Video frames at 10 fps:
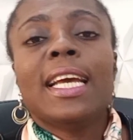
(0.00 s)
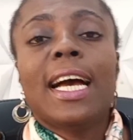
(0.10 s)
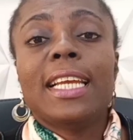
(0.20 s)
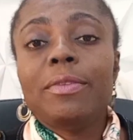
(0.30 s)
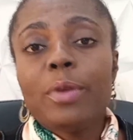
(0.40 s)

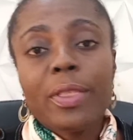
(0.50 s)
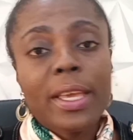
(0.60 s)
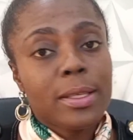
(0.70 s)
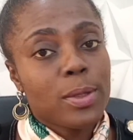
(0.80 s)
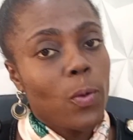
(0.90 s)
And if you
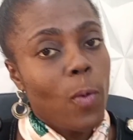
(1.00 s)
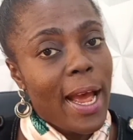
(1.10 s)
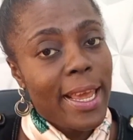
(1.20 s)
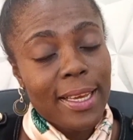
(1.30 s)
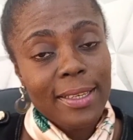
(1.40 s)
think so,
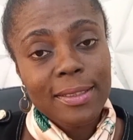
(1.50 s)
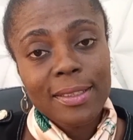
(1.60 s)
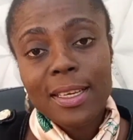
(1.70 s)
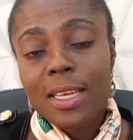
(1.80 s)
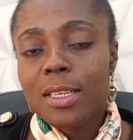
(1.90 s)
why?
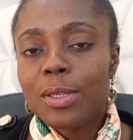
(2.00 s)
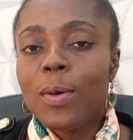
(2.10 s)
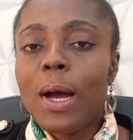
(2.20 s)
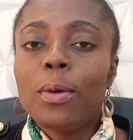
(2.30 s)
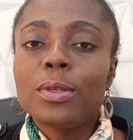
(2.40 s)

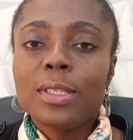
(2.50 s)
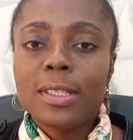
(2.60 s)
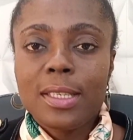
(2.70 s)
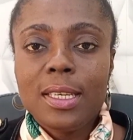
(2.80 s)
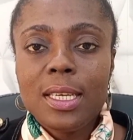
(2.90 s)
So I want to
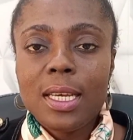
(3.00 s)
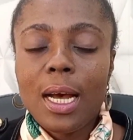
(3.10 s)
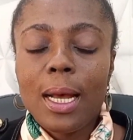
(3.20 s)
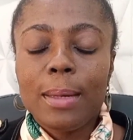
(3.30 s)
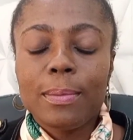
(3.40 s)
see
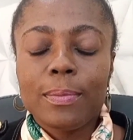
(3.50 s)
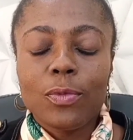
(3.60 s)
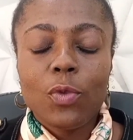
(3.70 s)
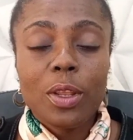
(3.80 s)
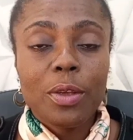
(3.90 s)

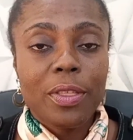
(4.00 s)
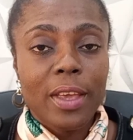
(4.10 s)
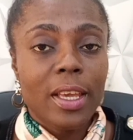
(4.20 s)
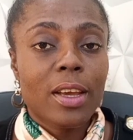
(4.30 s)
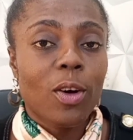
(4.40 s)
what you
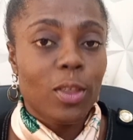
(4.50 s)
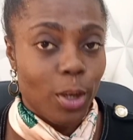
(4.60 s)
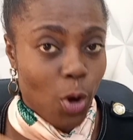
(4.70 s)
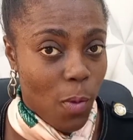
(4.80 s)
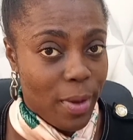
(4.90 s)
think on the
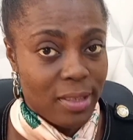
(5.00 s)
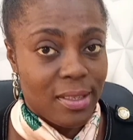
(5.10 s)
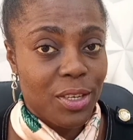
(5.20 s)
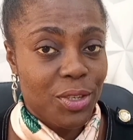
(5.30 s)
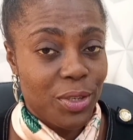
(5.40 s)
comment
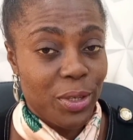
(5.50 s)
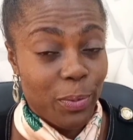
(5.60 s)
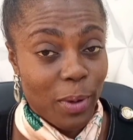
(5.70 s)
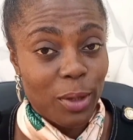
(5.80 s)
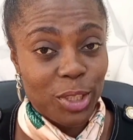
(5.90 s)
section
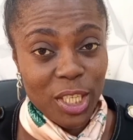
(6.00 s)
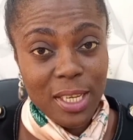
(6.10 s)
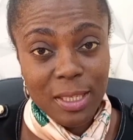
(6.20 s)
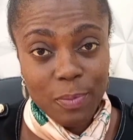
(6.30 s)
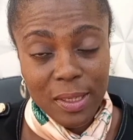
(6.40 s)
about
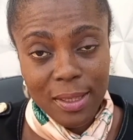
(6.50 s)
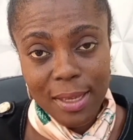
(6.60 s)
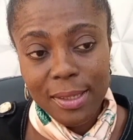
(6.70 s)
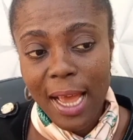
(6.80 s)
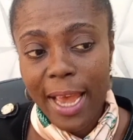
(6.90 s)
Jane's
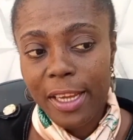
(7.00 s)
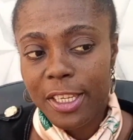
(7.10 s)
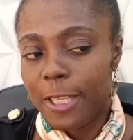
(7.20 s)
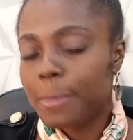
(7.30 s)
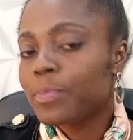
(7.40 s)
business
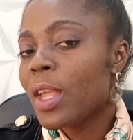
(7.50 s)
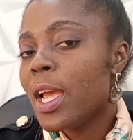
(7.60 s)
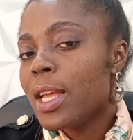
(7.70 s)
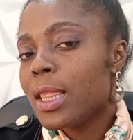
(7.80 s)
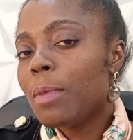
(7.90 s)
idea.
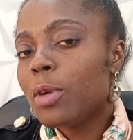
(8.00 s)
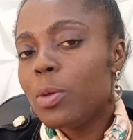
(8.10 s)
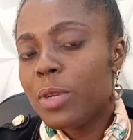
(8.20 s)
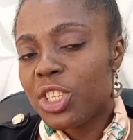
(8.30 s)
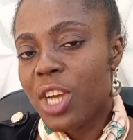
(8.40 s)
Now I'm going to
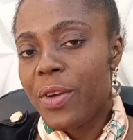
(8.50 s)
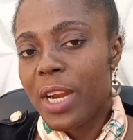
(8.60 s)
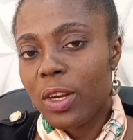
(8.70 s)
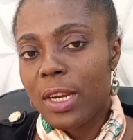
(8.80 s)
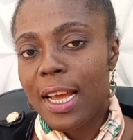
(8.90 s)
be sharing
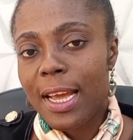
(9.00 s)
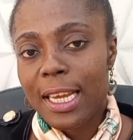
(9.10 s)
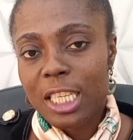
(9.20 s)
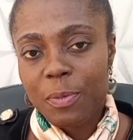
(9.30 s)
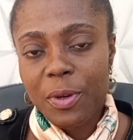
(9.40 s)
another
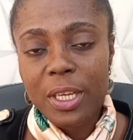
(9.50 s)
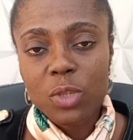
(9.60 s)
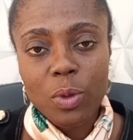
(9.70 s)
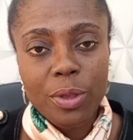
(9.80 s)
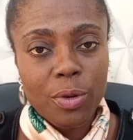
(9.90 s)

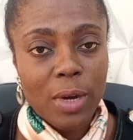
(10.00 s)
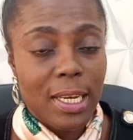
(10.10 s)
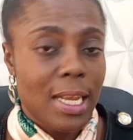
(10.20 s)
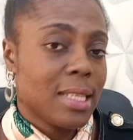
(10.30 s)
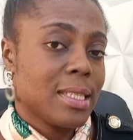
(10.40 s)
experience with you, and
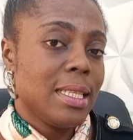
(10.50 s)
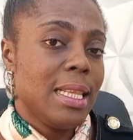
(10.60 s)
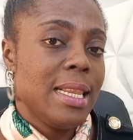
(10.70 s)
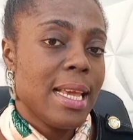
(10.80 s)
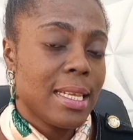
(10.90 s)
that's
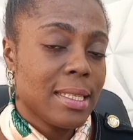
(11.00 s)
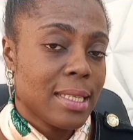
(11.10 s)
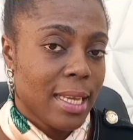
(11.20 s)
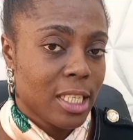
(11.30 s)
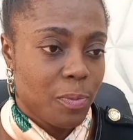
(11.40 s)
Lilian's
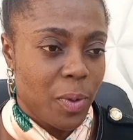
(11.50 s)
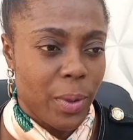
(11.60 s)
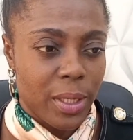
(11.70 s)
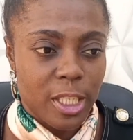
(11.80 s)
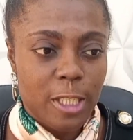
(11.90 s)

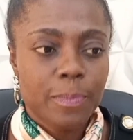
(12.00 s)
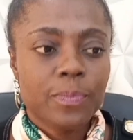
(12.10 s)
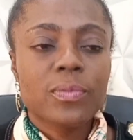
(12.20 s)
experience.